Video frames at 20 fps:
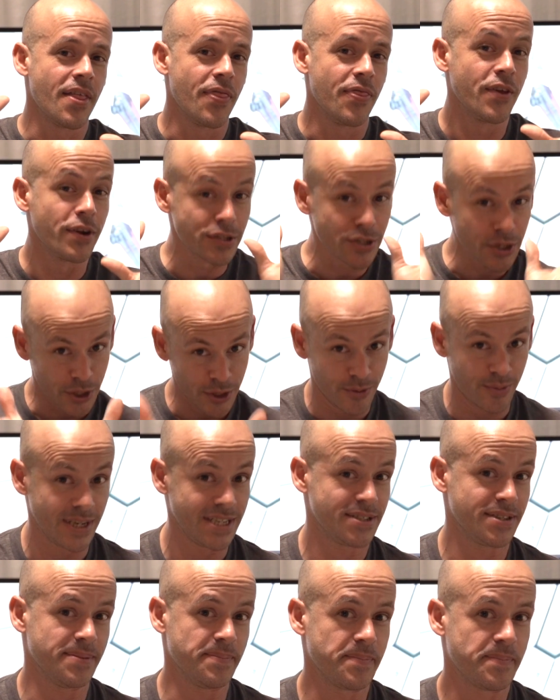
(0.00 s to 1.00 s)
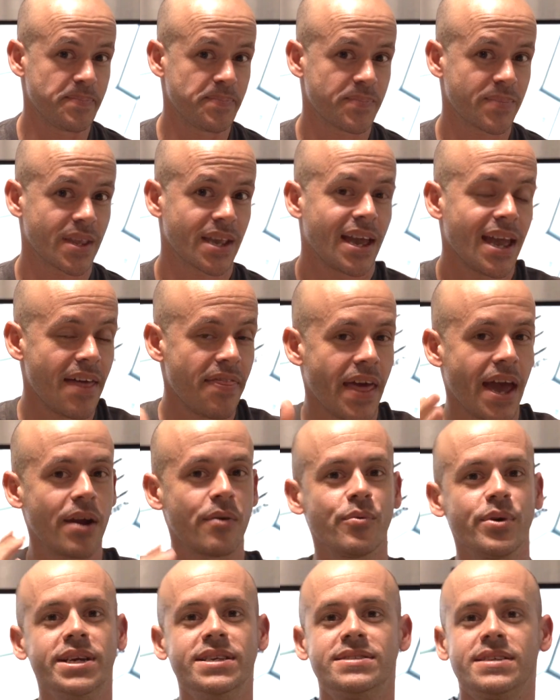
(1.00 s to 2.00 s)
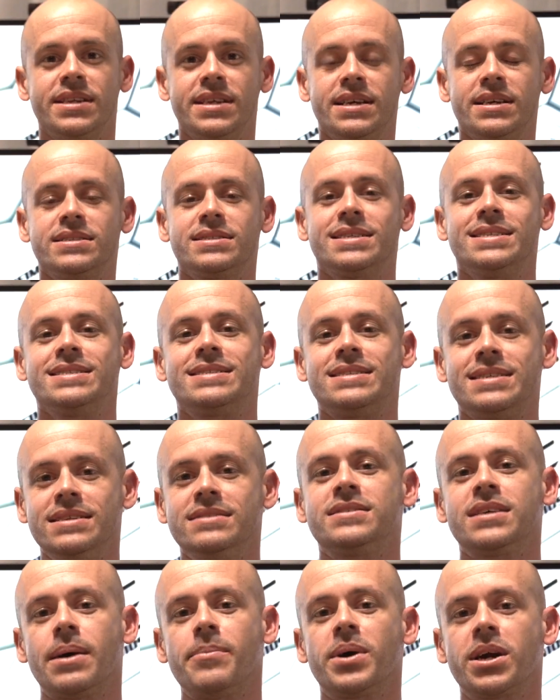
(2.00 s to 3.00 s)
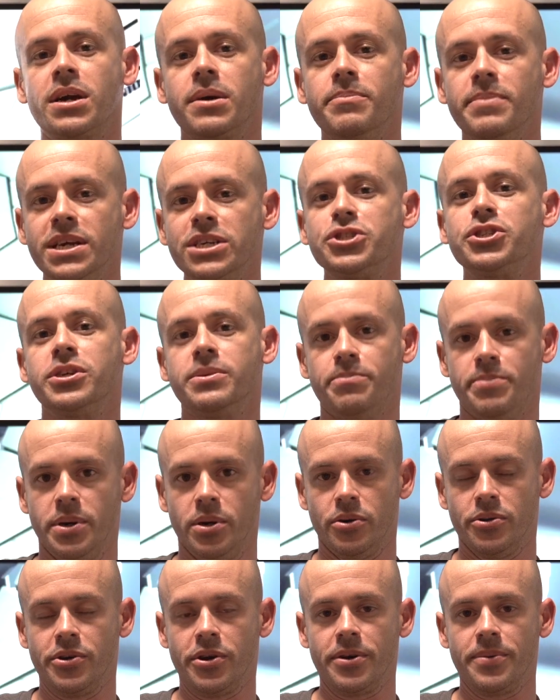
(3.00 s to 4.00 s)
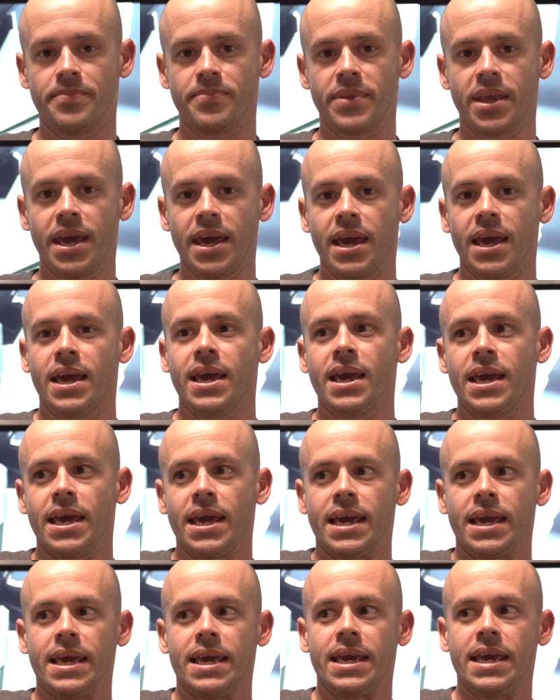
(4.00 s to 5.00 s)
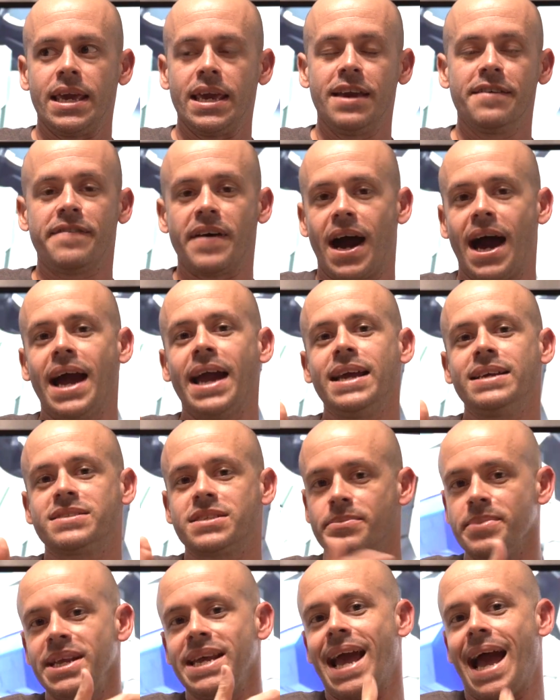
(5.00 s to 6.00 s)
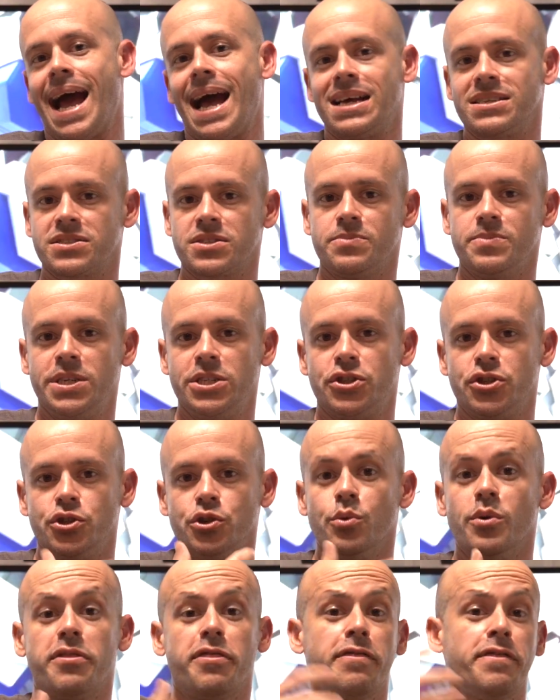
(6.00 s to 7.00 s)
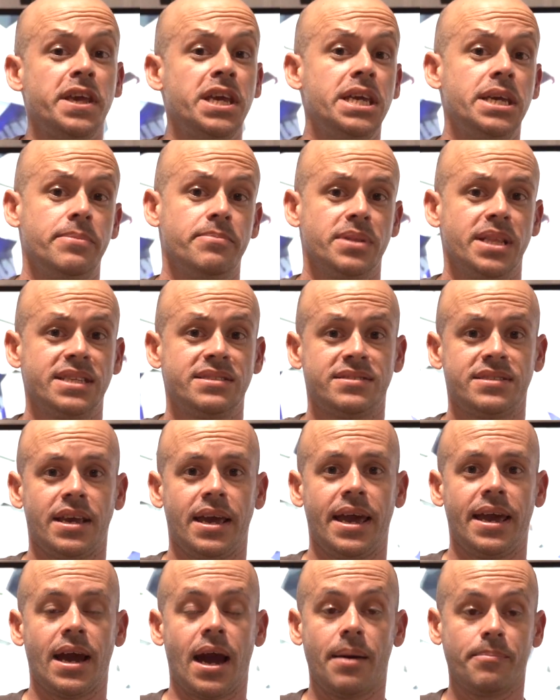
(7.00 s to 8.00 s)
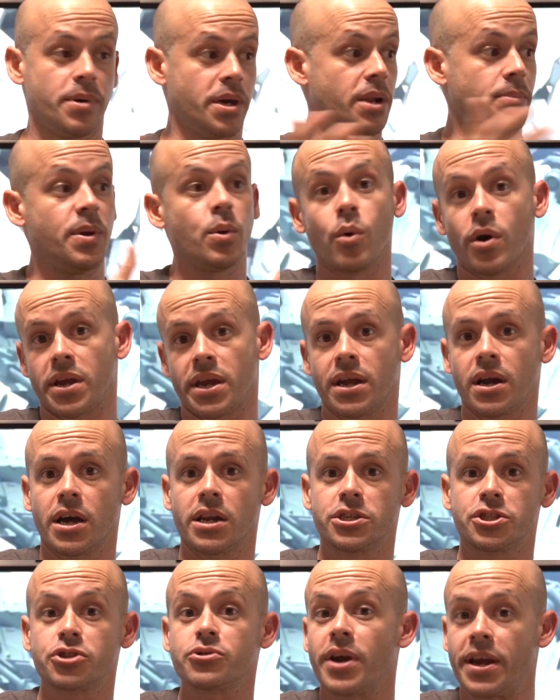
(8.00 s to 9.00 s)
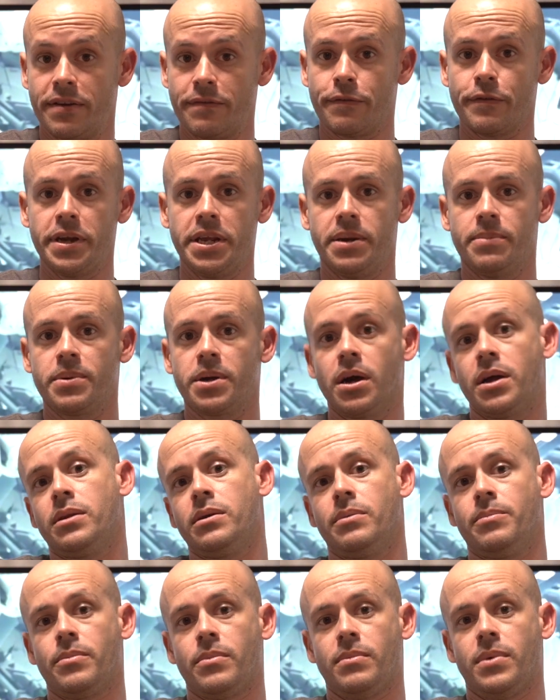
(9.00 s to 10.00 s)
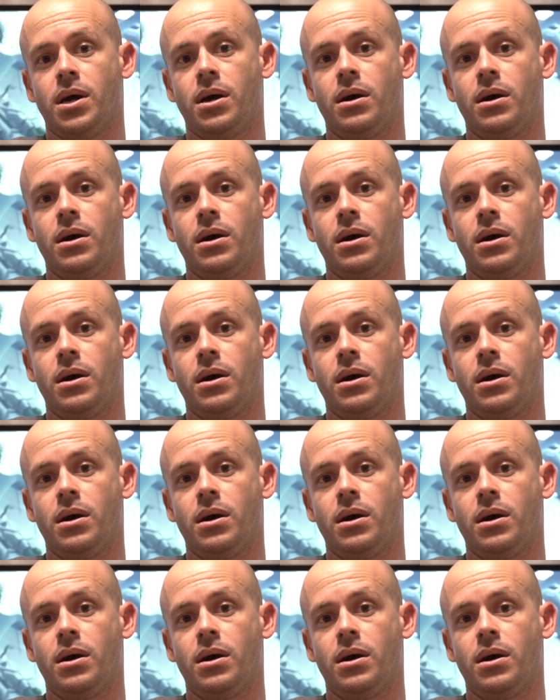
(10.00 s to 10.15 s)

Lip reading: There's a good reason. And that reason is, since I'm a commission builder, if somebody asks me to do a theme, let's say I'm going to be working on a Strike Freedom Gundam